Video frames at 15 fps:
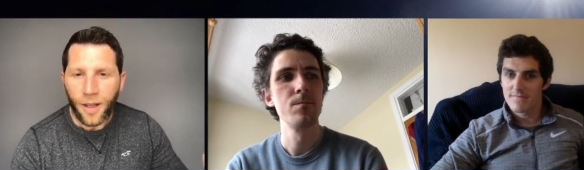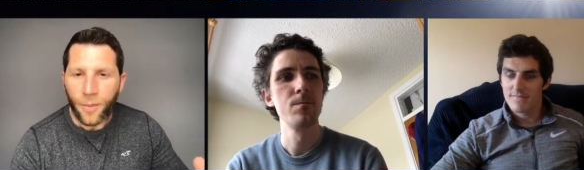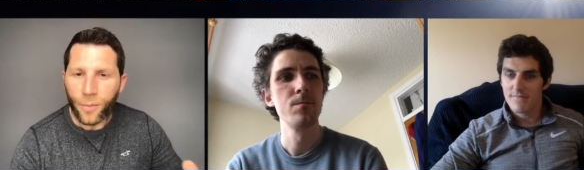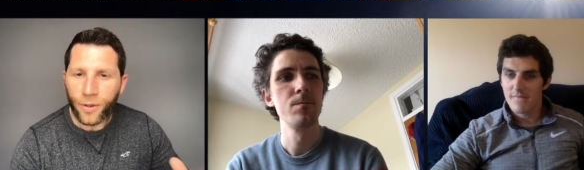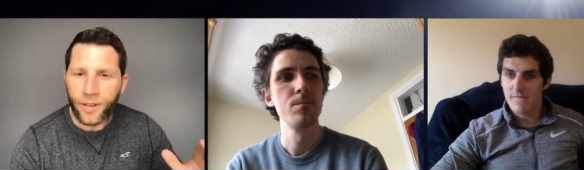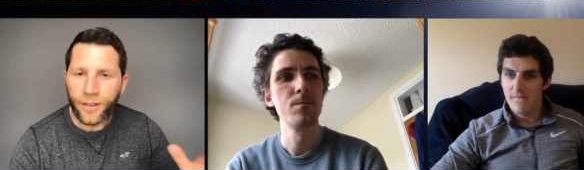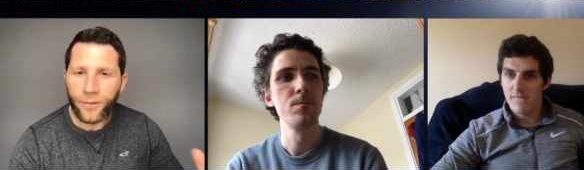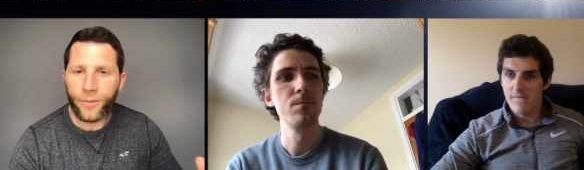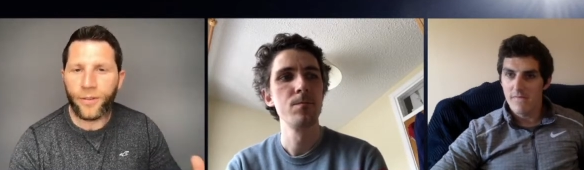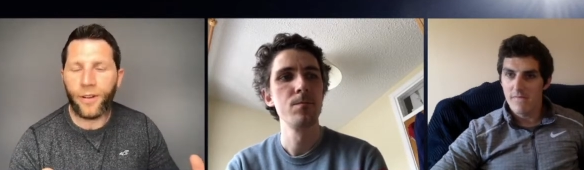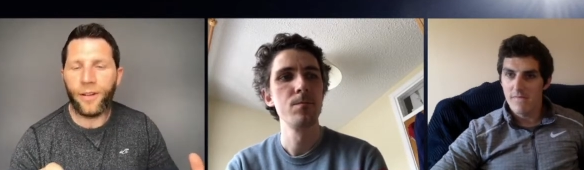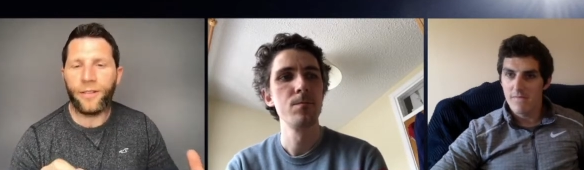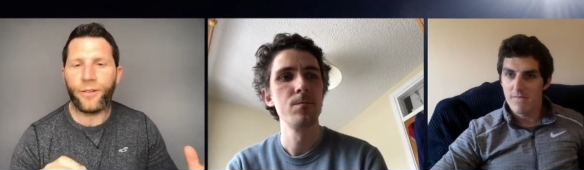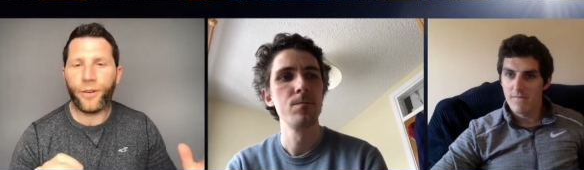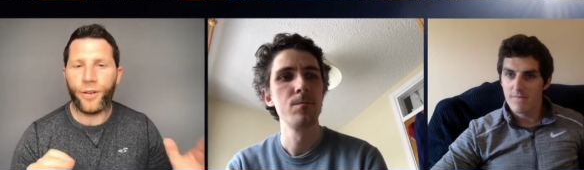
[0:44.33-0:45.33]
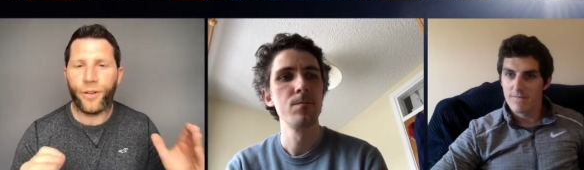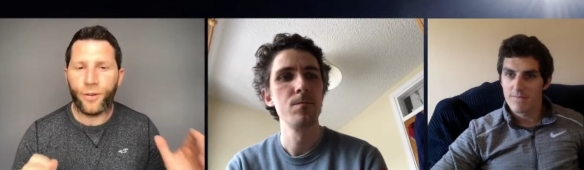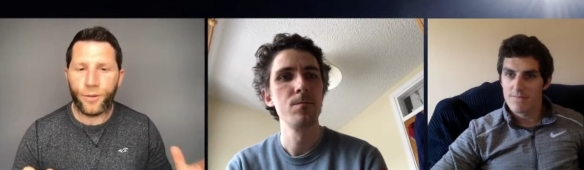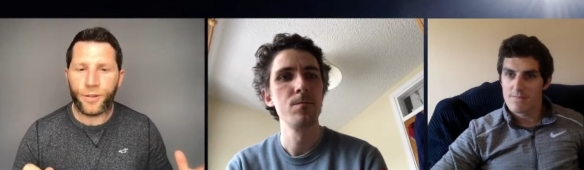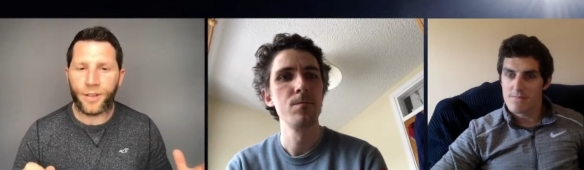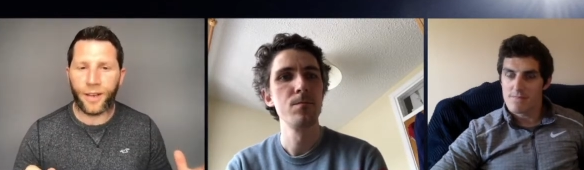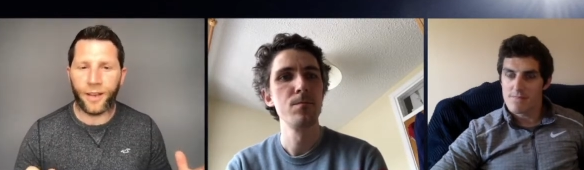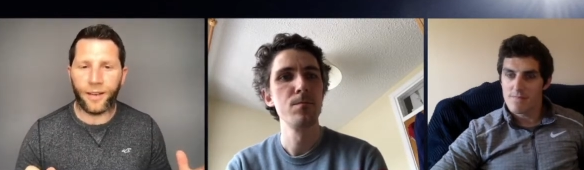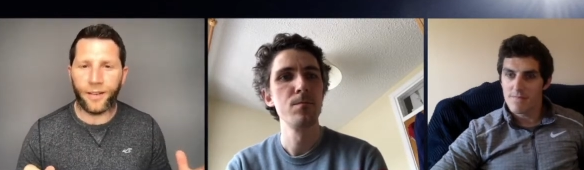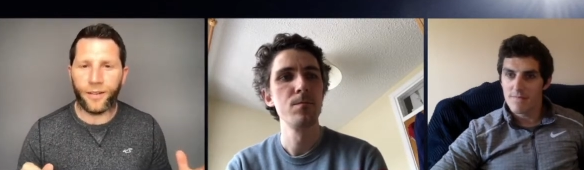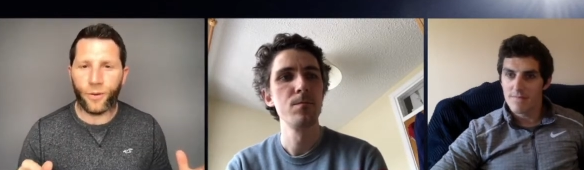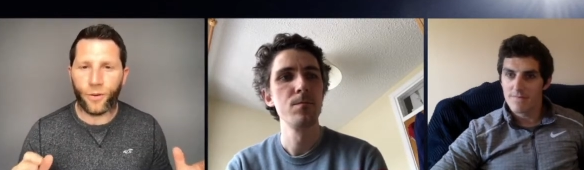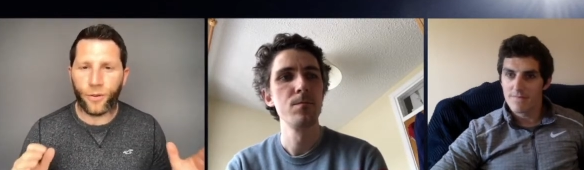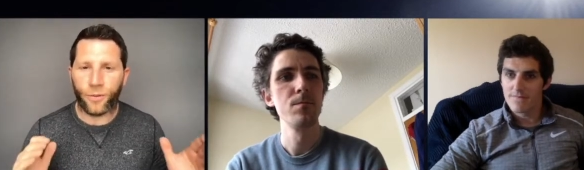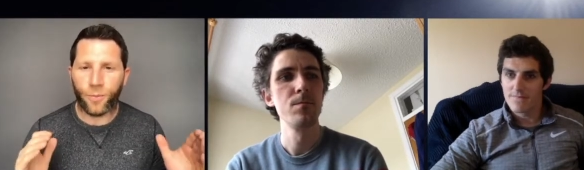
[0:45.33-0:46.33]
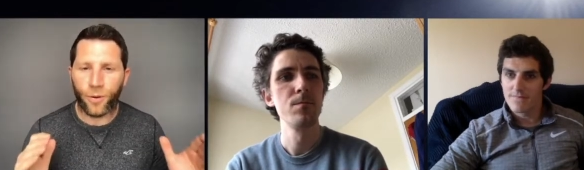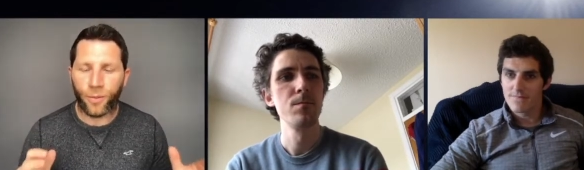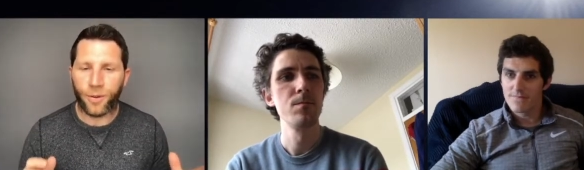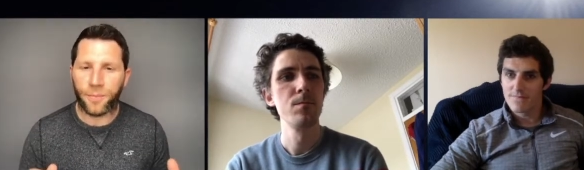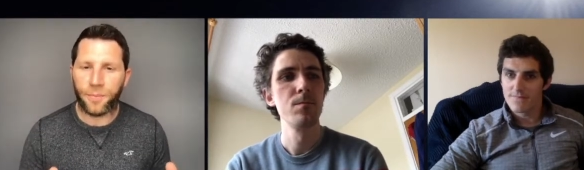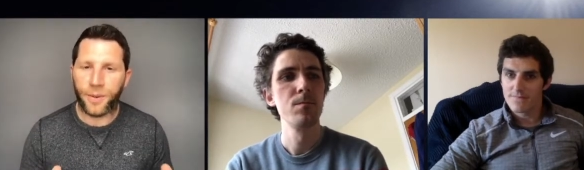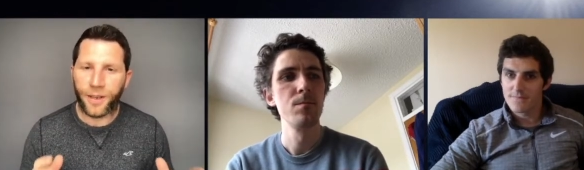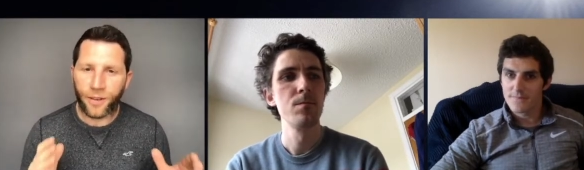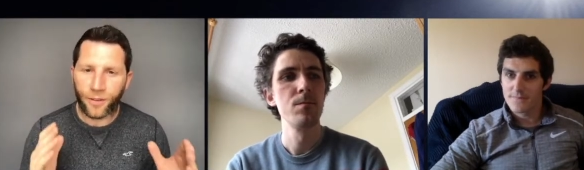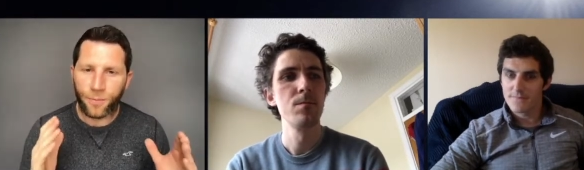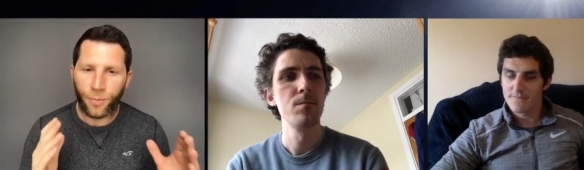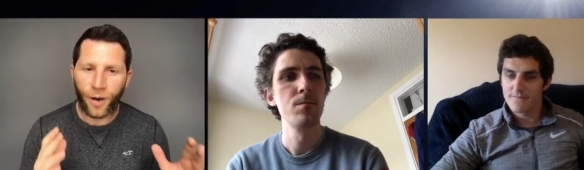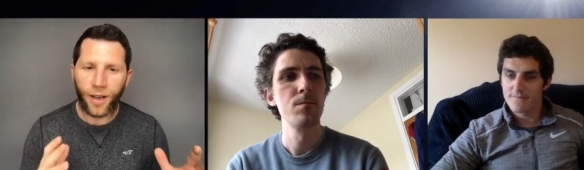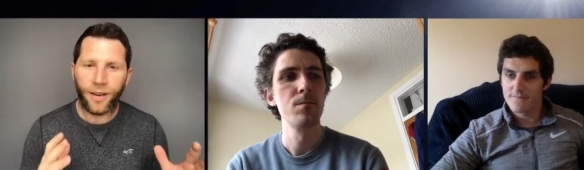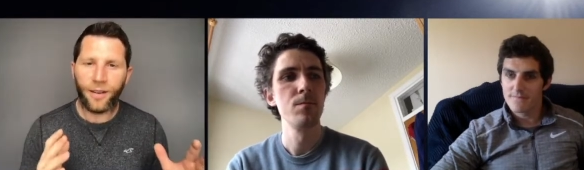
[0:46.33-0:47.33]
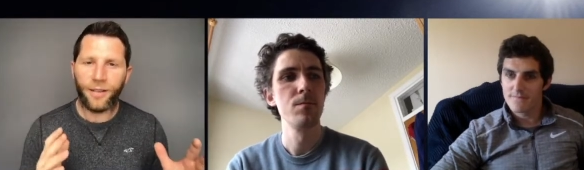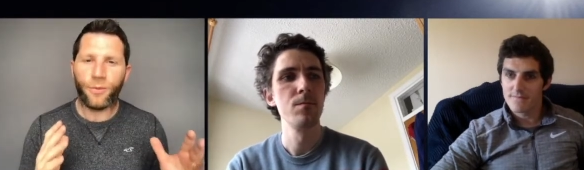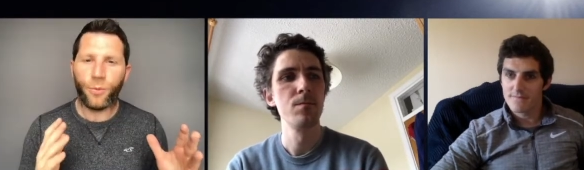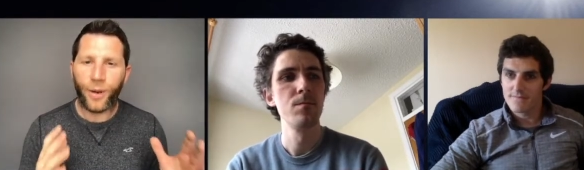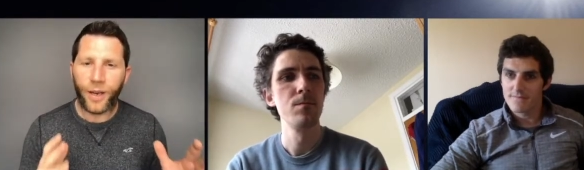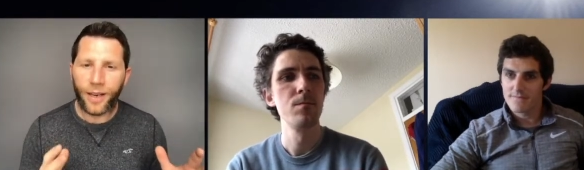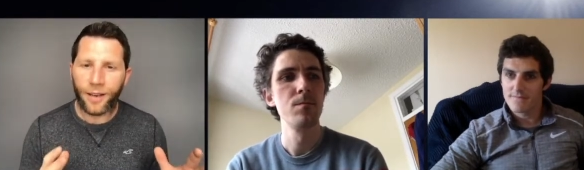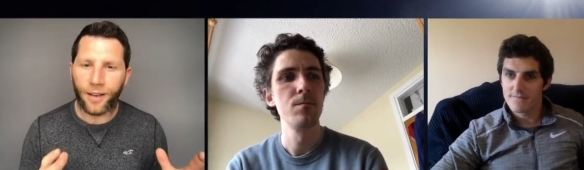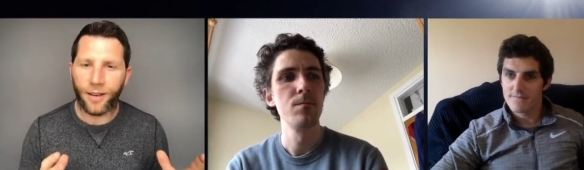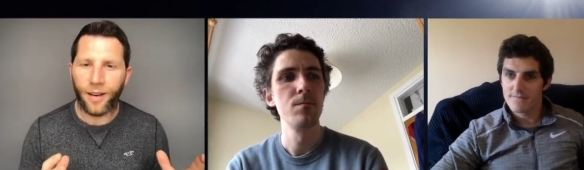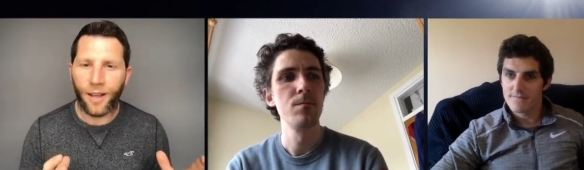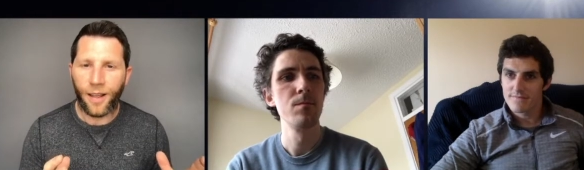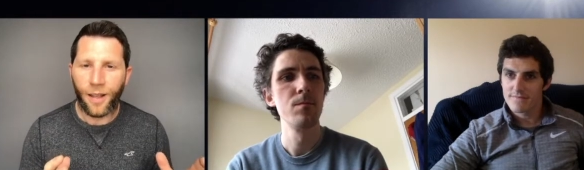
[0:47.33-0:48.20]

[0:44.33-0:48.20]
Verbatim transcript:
Speaker 1: But this was also a huge sliding doors moment because Brian Whelahan